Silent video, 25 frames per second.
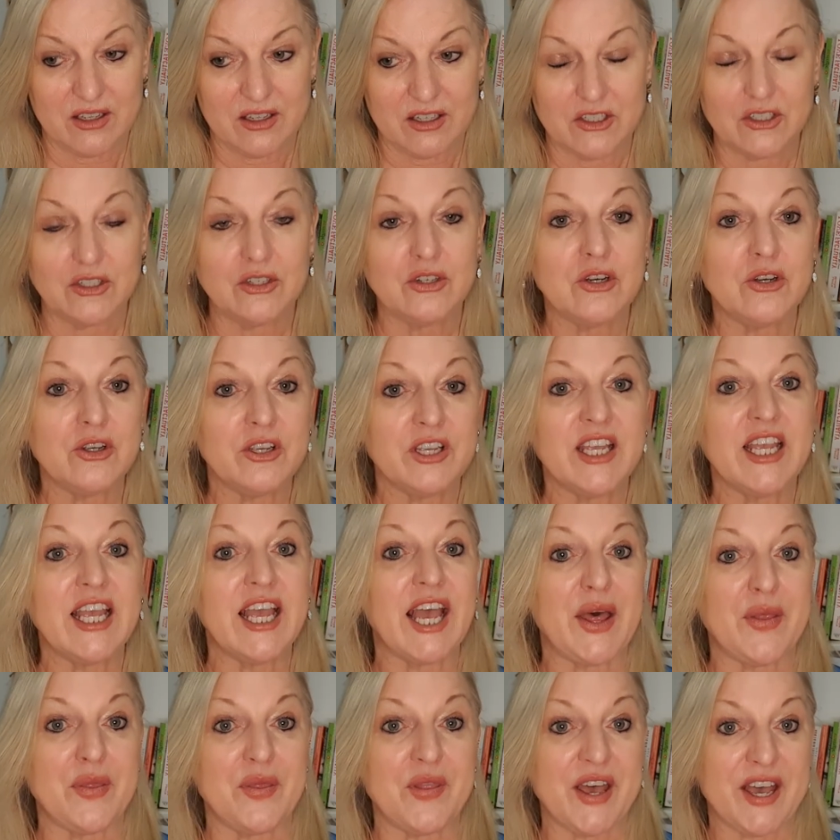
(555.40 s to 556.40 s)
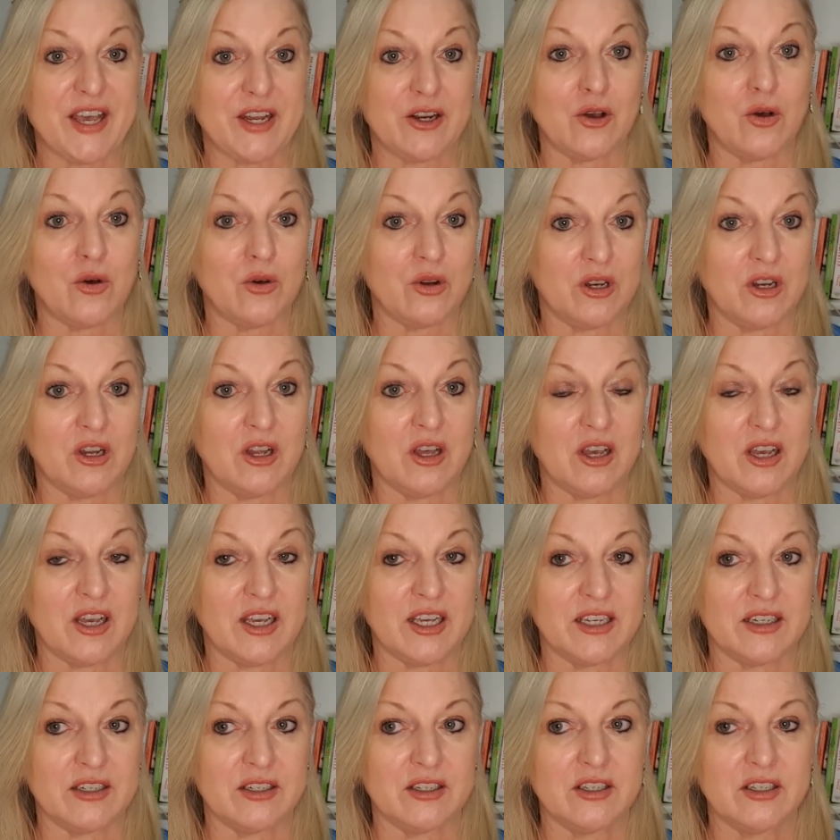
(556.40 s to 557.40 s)
You don't get that
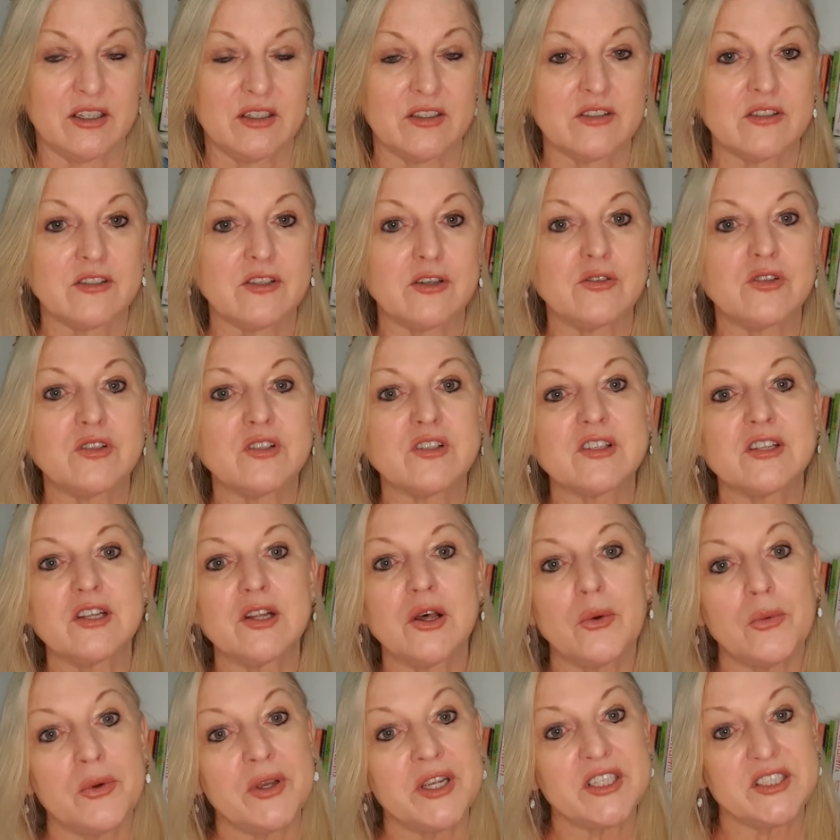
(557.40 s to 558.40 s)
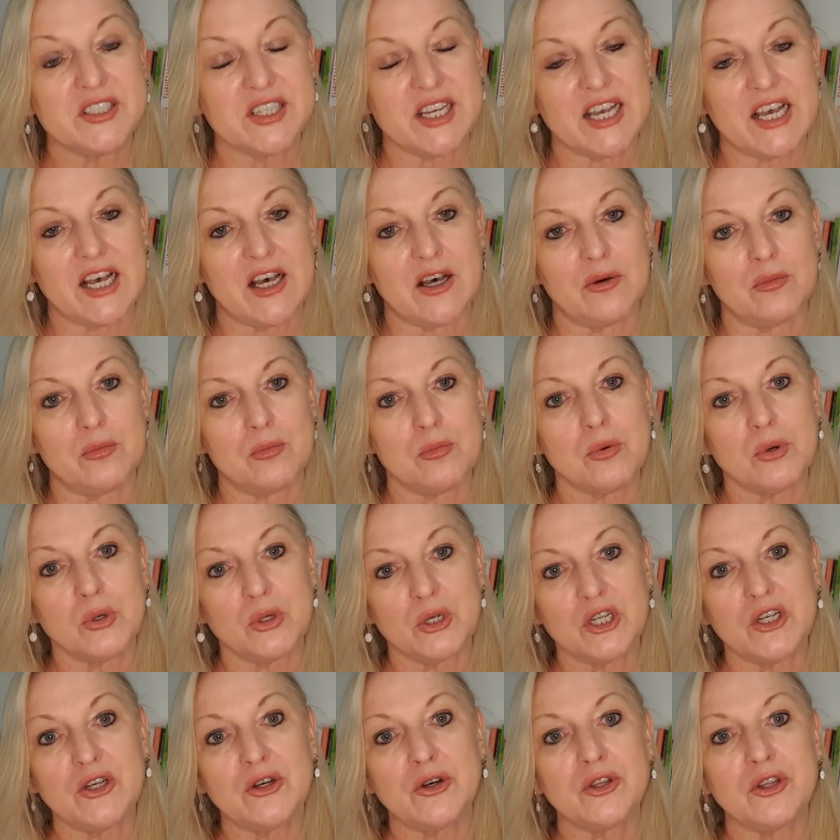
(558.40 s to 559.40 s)
online. So slowing down,
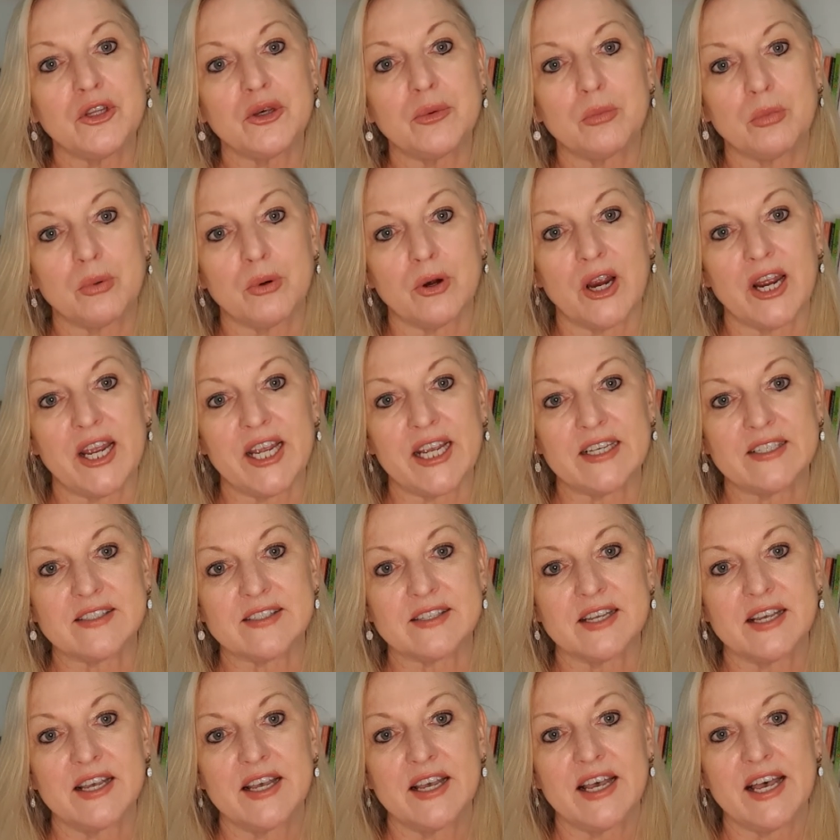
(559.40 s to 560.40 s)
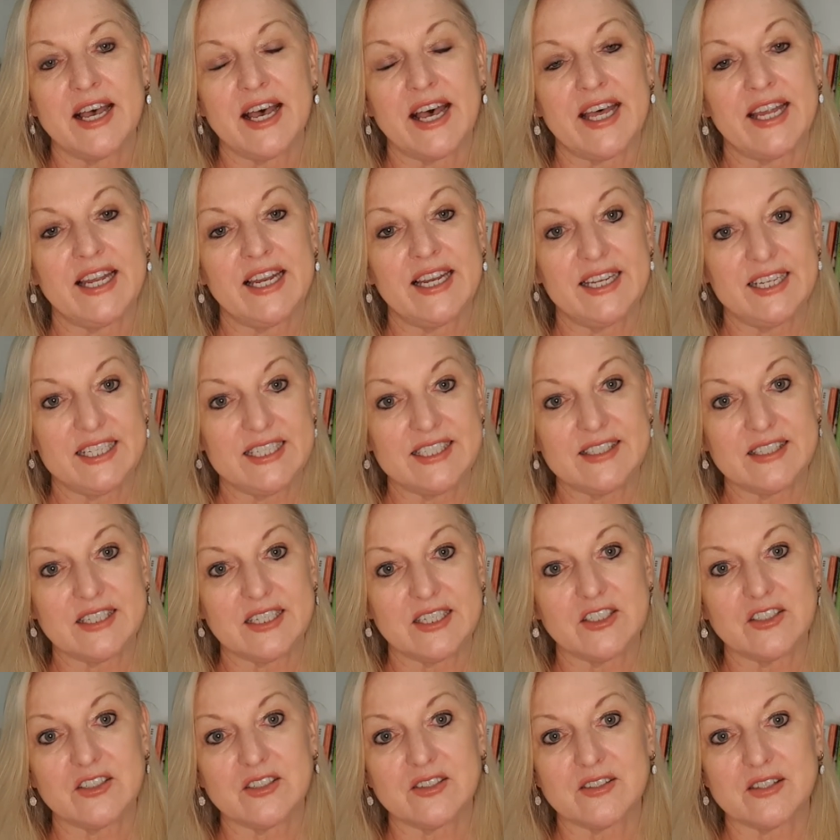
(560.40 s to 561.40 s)
putting on the brakes, and
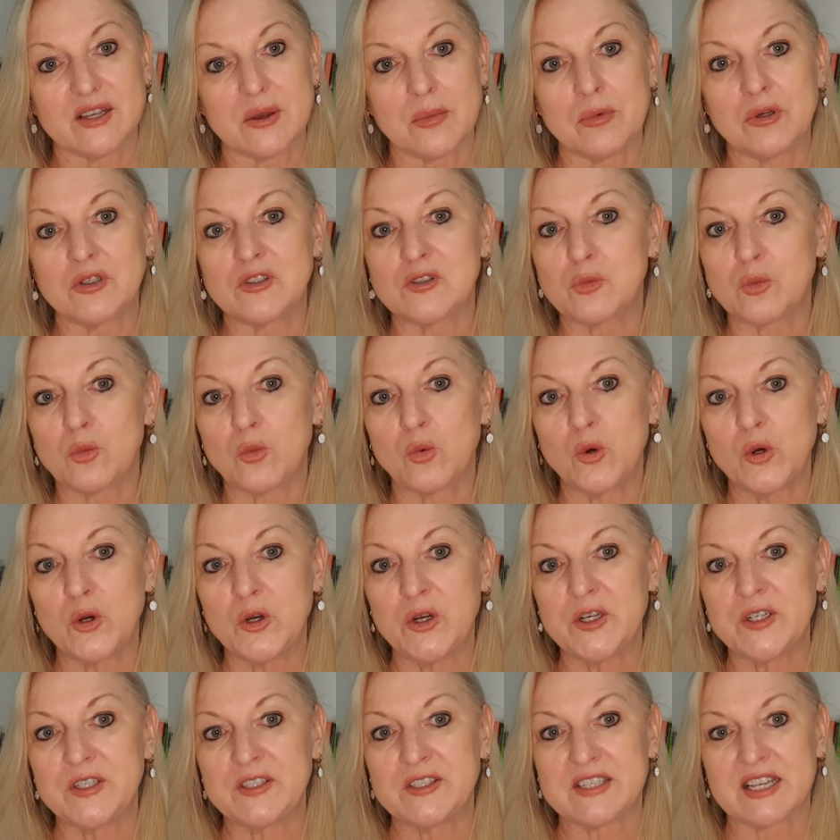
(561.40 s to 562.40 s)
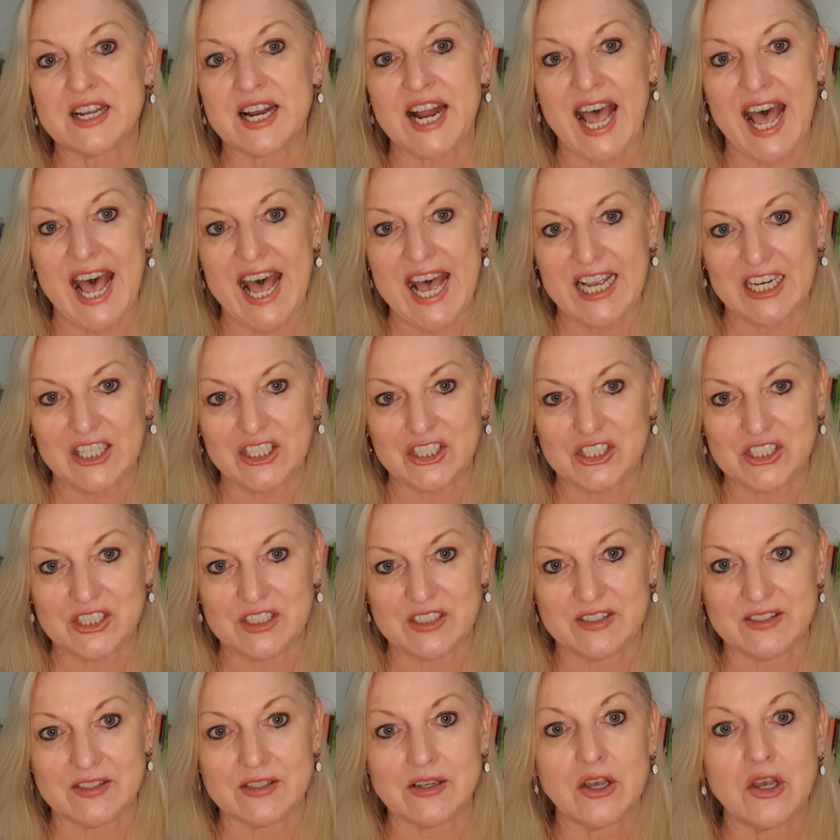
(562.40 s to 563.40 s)
listening to someone's words and
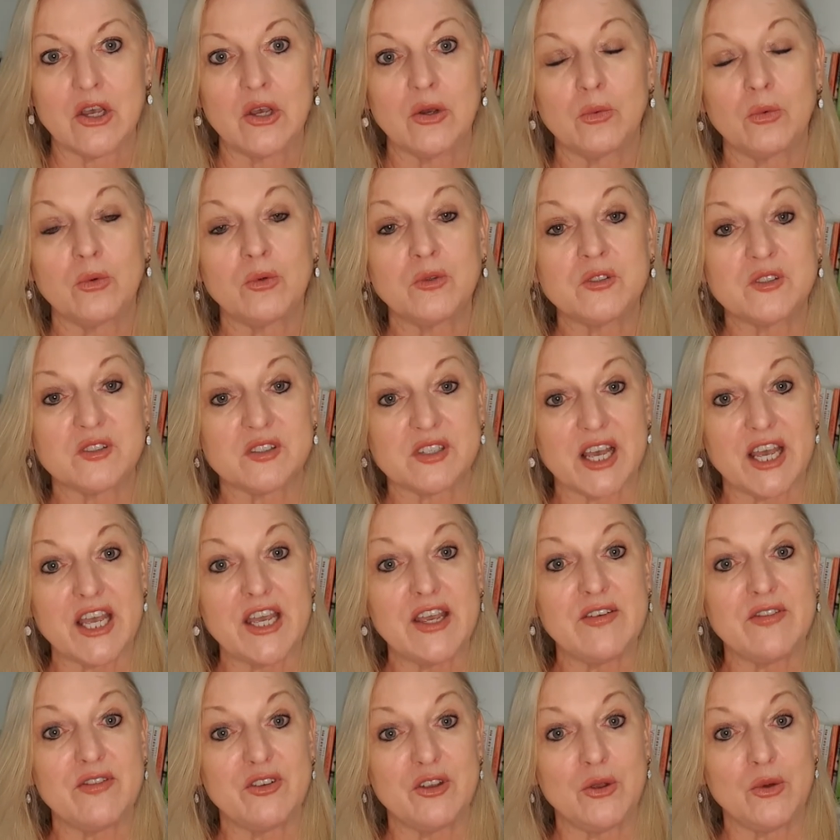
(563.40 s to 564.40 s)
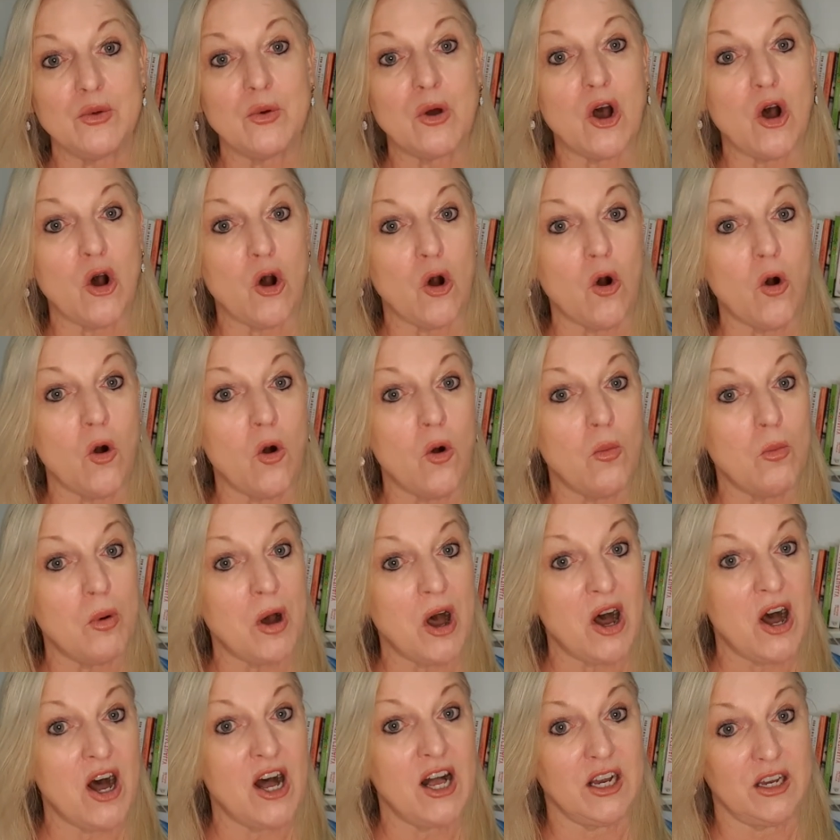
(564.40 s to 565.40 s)
actions will save you a whole
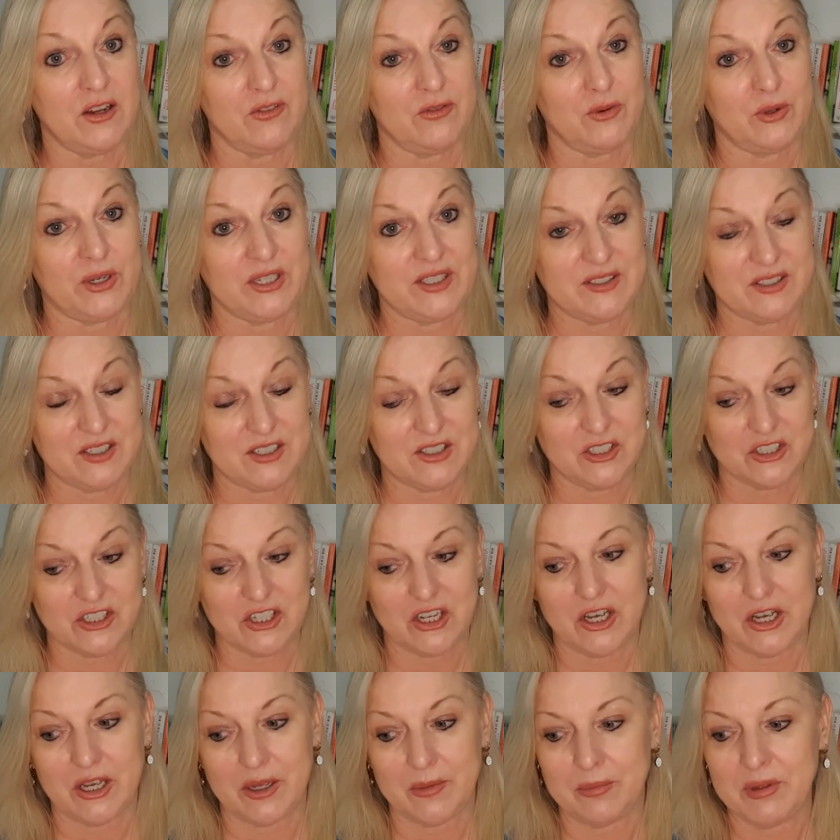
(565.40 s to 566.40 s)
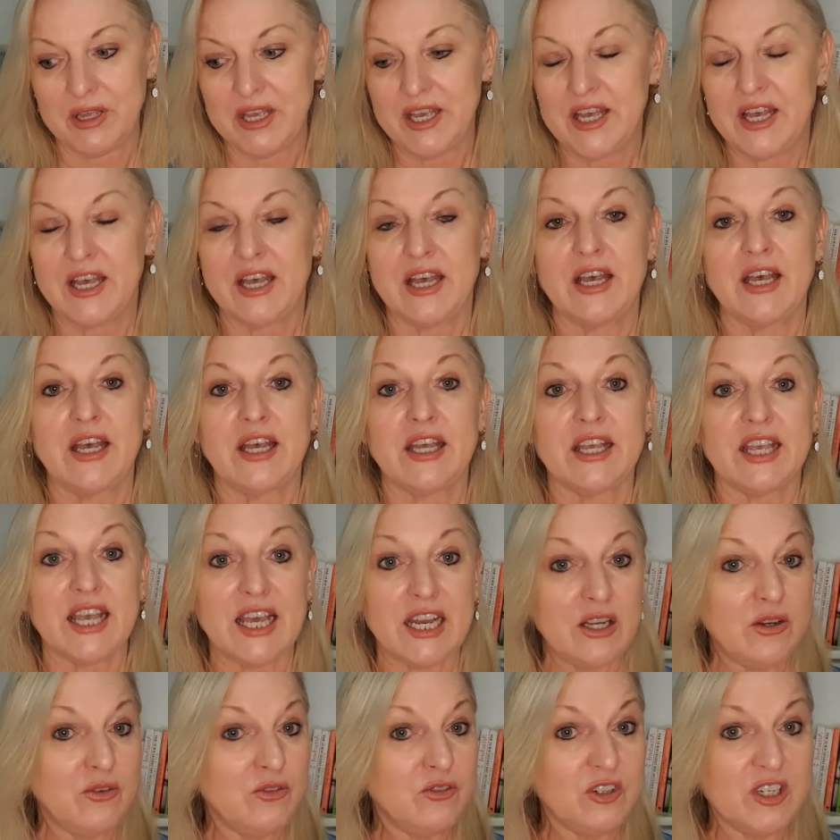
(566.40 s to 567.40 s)
pile of wasted time.
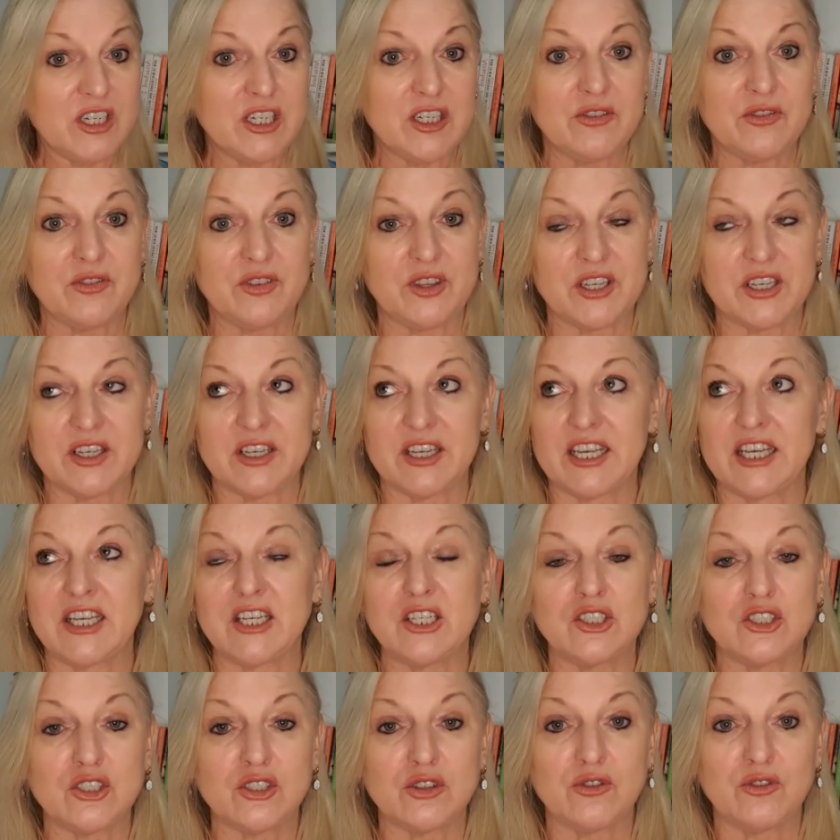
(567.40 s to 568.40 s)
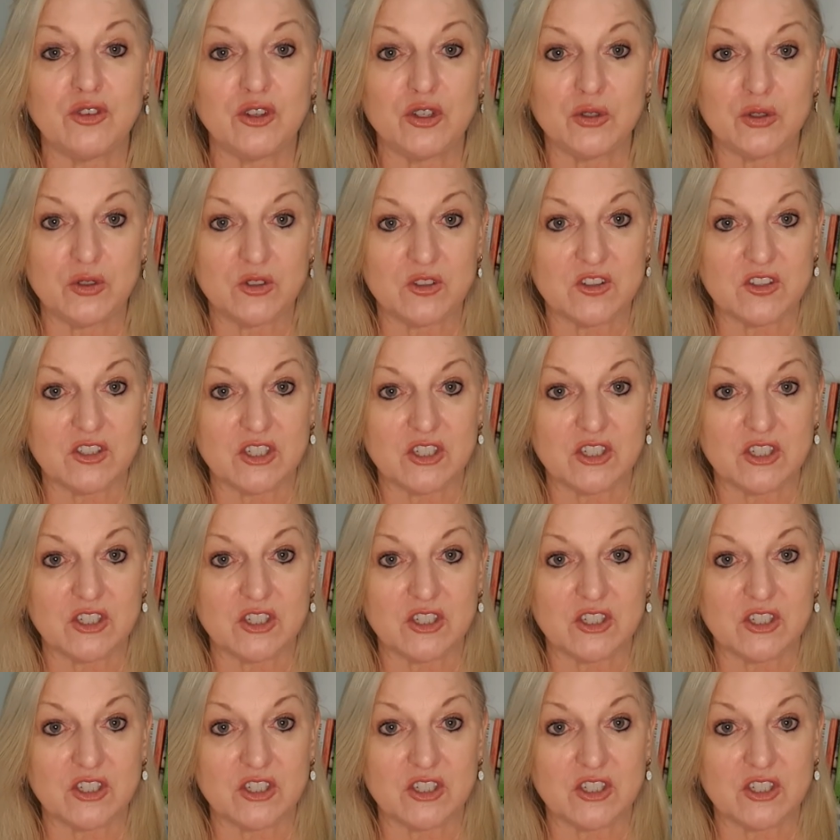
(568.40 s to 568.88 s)
Getting rid of the interview